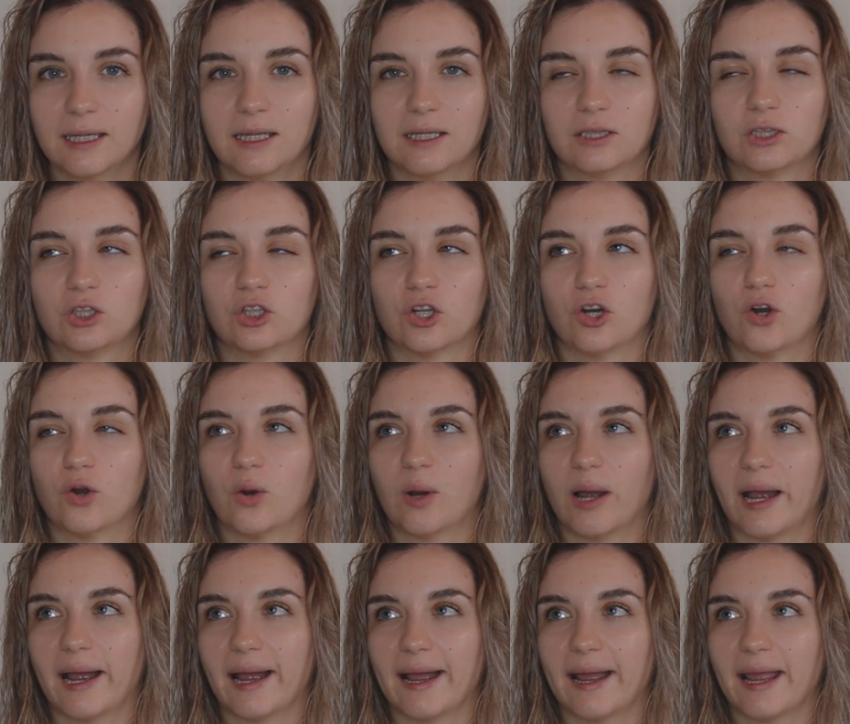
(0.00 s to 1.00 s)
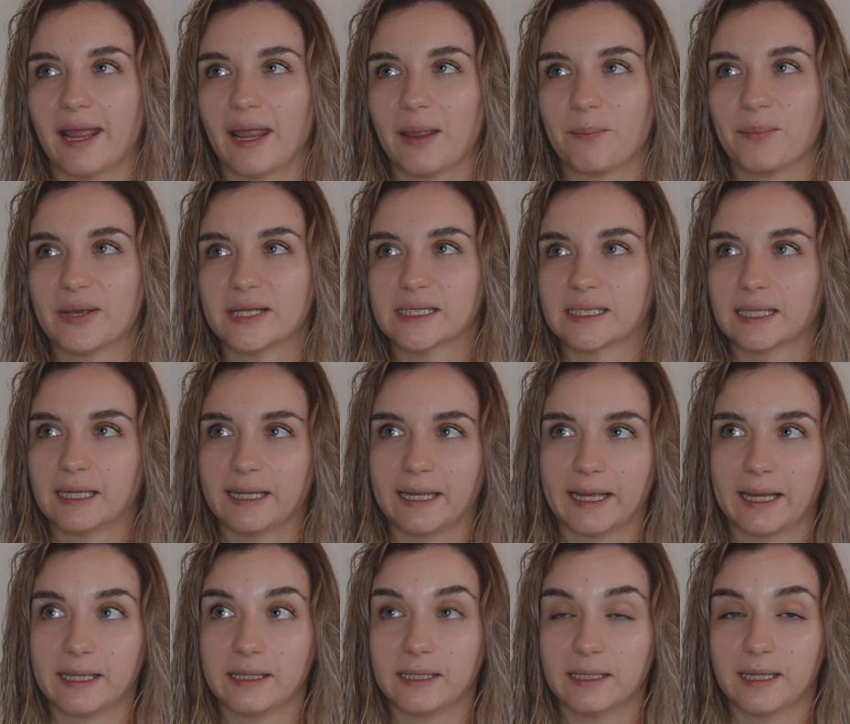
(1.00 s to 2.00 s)
So I basically
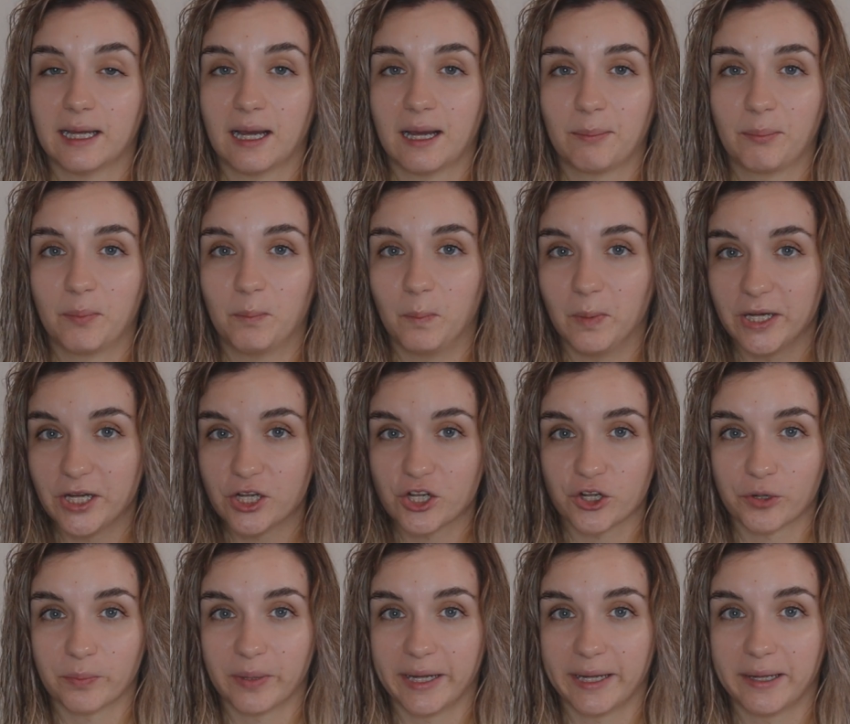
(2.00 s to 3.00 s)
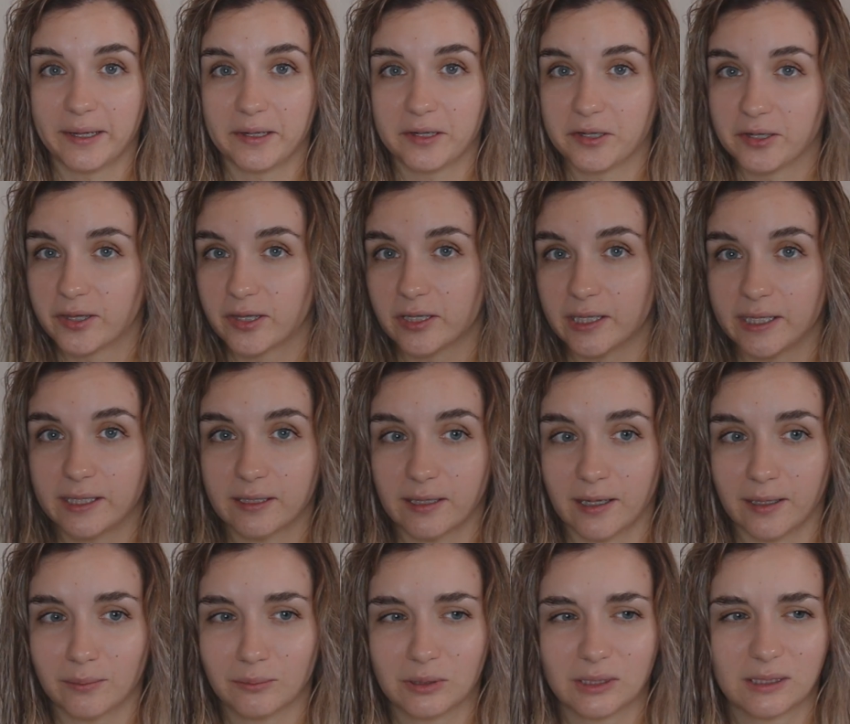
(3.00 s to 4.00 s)
ended up bleaching my hair 3
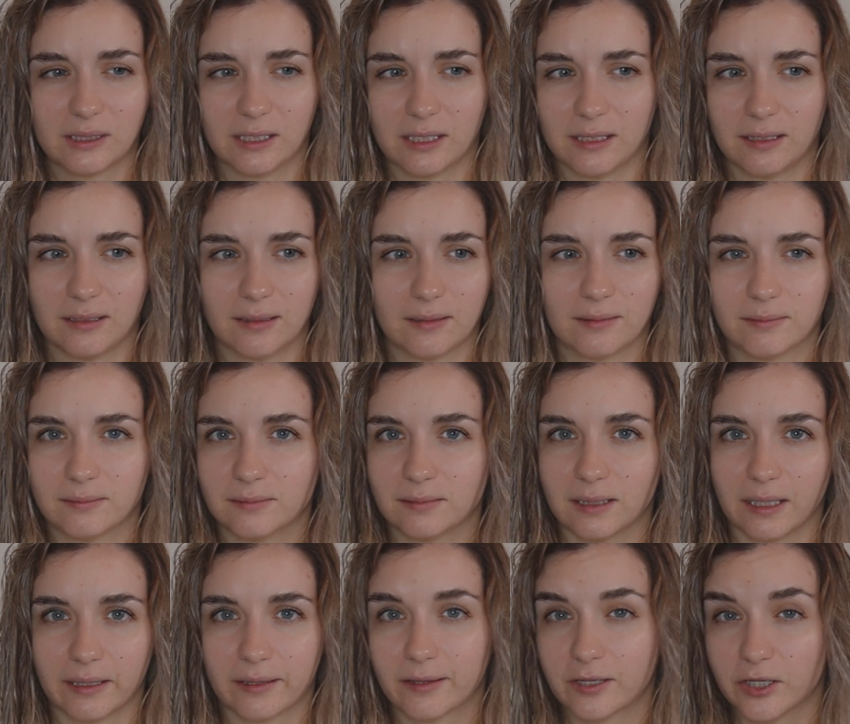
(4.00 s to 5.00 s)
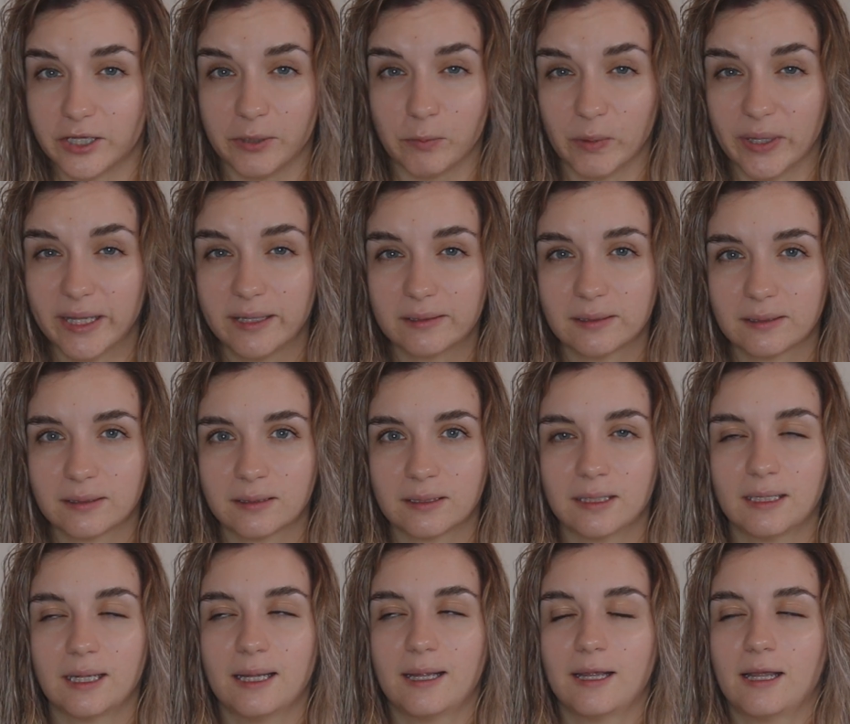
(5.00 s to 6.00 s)
times in like 3 weeks
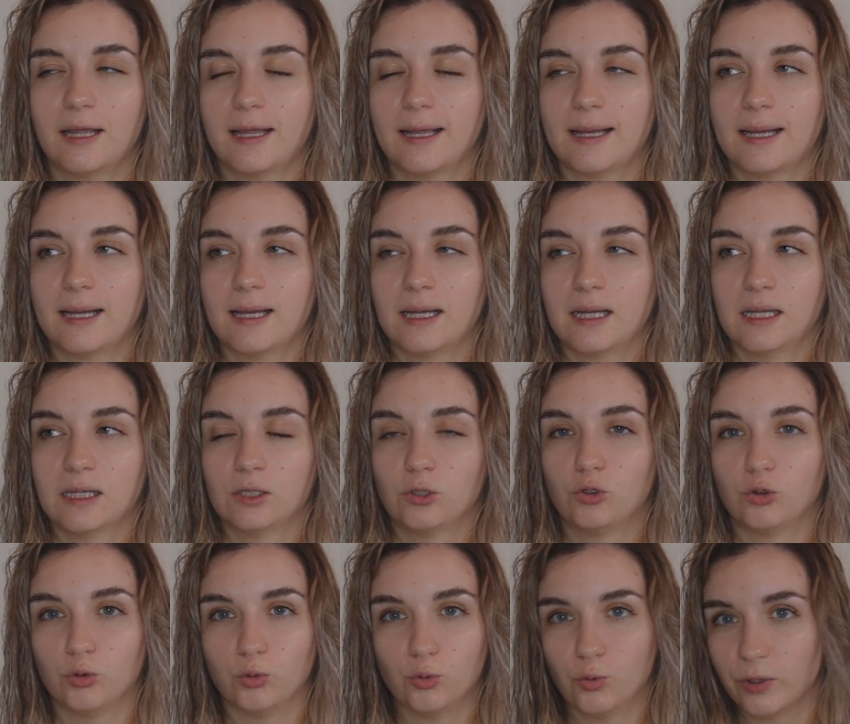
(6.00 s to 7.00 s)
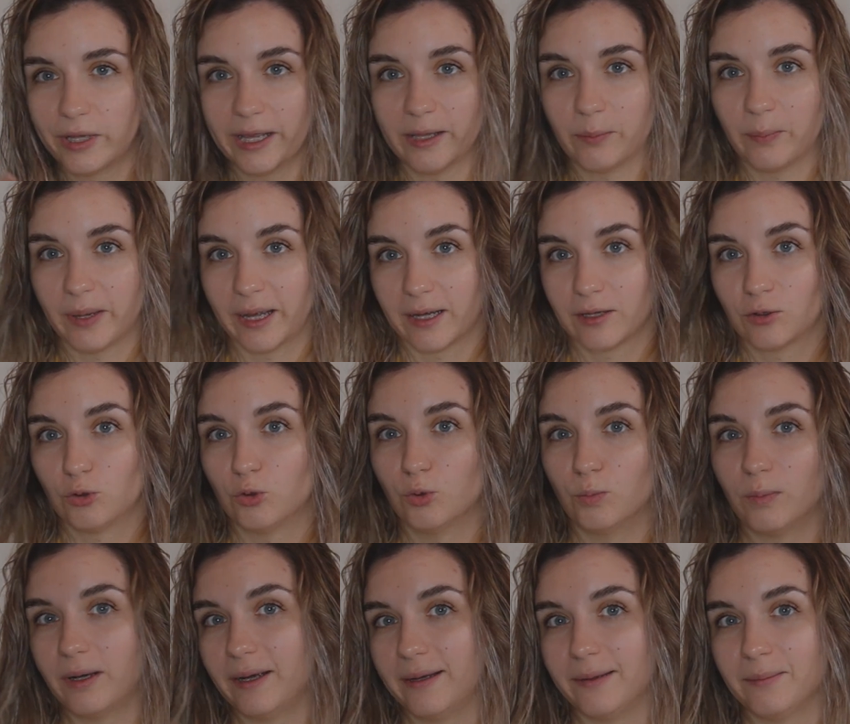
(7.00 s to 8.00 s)
to get back to
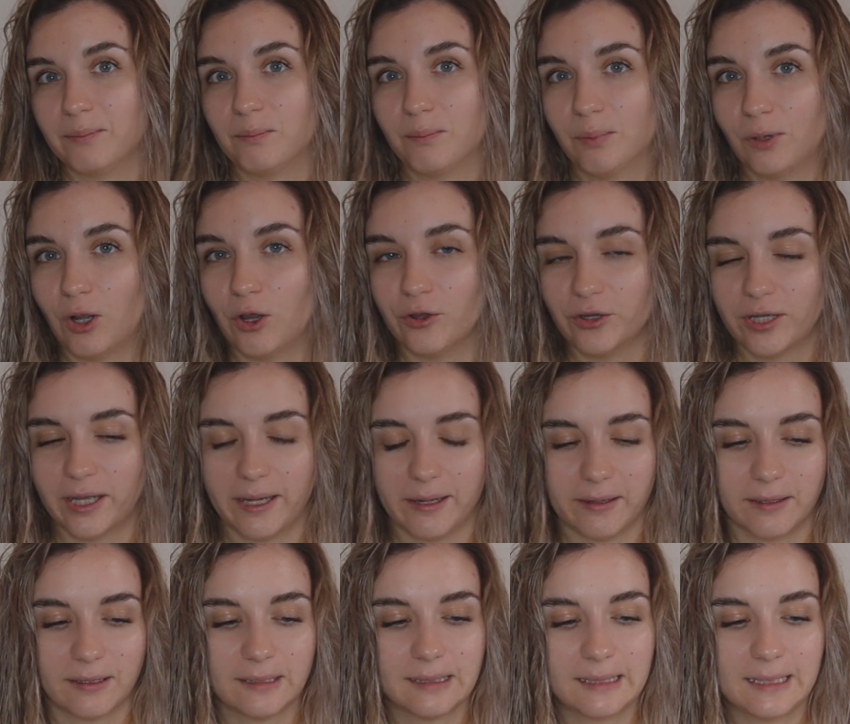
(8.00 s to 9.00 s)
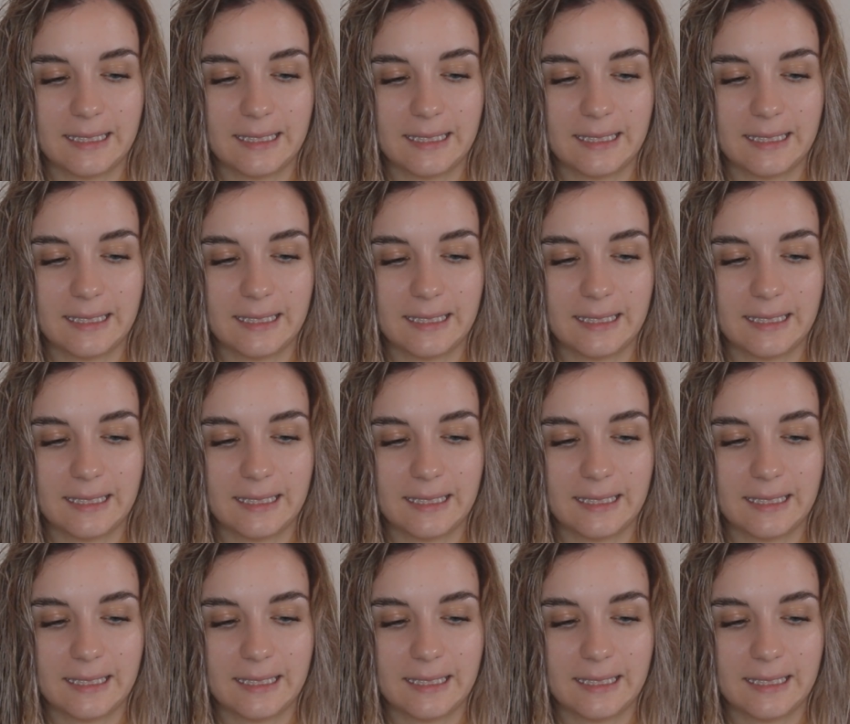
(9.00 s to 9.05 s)
my blonde hair,